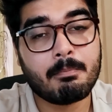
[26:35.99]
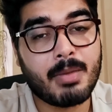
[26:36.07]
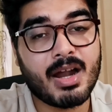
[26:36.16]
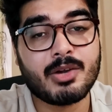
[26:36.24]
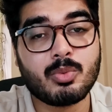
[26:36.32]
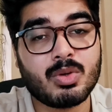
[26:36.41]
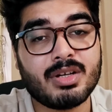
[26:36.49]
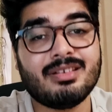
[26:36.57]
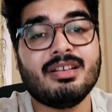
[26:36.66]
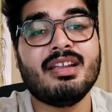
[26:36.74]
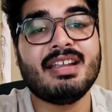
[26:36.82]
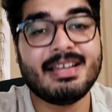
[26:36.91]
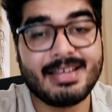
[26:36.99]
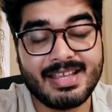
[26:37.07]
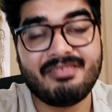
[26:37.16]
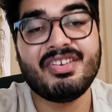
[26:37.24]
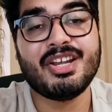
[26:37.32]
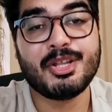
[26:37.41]
Part 1,
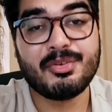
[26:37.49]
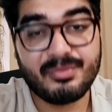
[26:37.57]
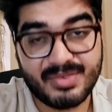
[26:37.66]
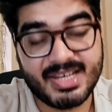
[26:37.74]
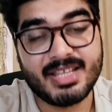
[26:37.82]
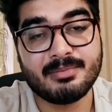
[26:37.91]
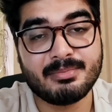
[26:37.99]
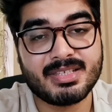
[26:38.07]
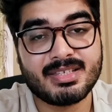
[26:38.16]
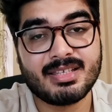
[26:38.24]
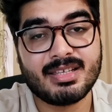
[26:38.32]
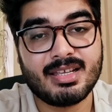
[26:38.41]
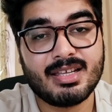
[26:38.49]
David Williams.